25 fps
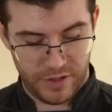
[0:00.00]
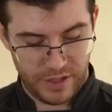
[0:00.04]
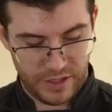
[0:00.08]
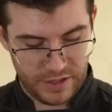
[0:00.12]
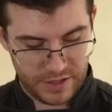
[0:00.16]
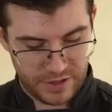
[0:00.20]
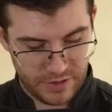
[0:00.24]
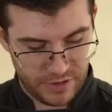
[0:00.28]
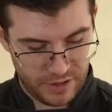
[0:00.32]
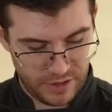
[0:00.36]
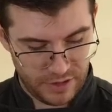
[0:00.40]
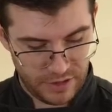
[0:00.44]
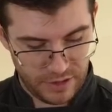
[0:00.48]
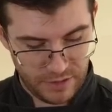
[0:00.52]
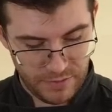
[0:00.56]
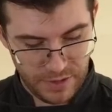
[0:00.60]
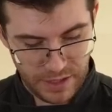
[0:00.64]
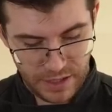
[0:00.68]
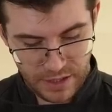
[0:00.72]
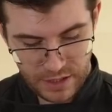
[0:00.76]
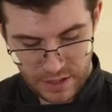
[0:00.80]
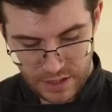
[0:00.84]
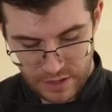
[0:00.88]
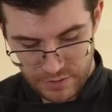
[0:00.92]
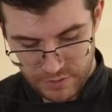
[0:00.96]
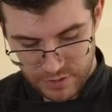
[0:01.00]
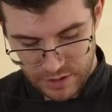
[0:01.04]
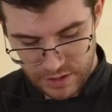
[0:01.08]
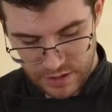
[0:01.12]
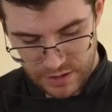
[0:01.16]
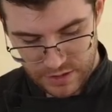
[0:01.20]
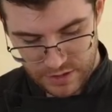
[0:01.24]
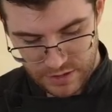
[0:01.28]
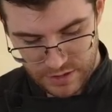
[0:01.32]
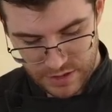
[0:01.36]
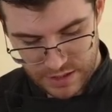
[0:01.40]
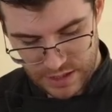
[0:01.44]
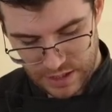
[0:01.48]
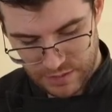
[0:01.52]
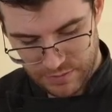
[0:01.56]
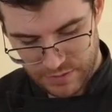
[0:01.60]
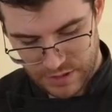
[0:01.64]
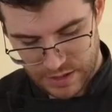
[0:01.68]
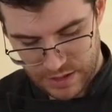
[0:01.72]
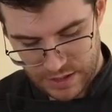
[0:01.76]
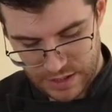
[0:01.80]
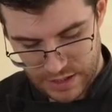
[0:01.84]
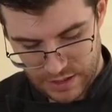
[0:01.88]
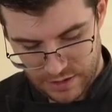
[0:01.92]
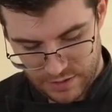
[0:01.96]
it into our little bin, and we're going to do the same
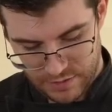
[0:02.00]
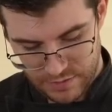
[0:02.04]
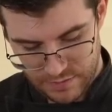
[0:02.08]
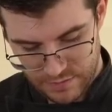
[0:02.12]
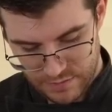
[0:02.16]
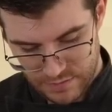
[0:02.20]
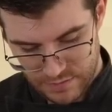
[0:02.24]
with the tail.